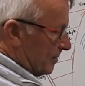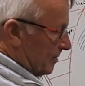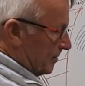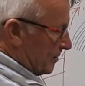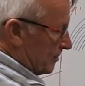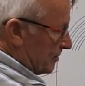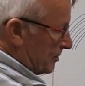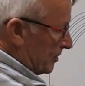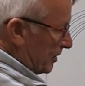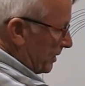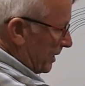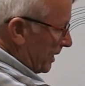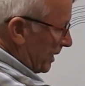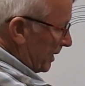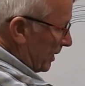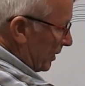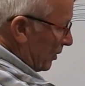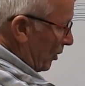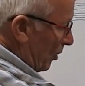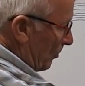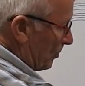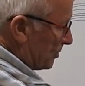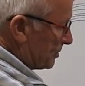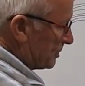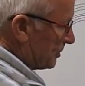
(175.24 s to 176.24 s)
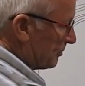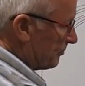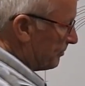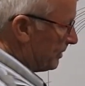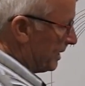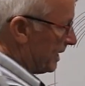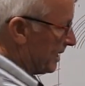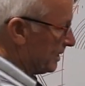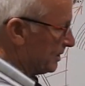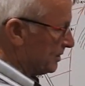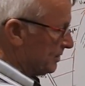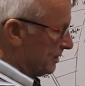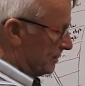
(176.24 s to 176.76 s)
So you're getting the opposite
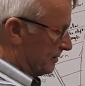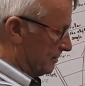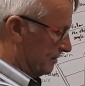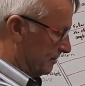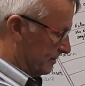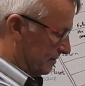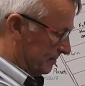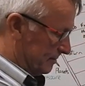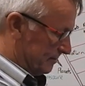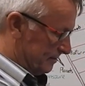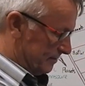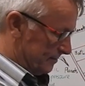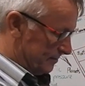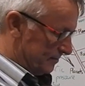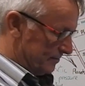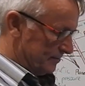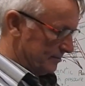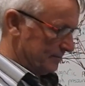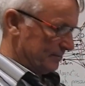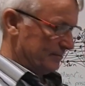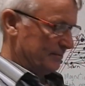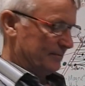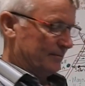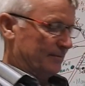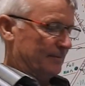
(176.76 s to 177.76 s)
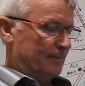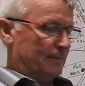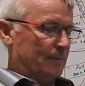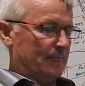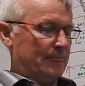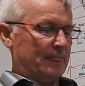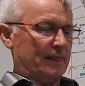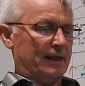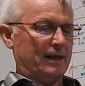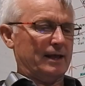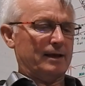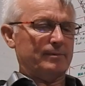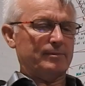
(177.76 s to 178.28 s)
reaction.
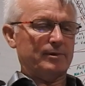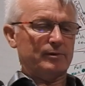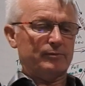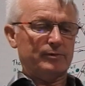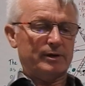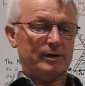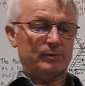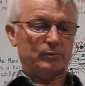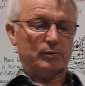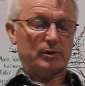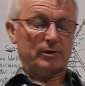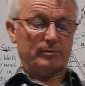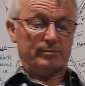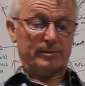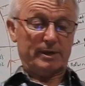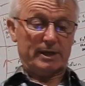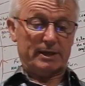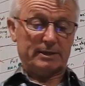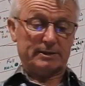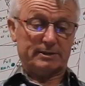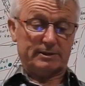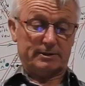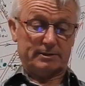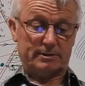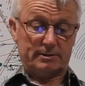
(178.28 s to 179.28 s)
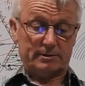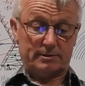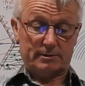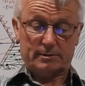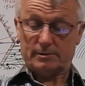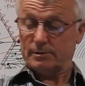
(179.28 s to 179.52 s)
Let me read what it means.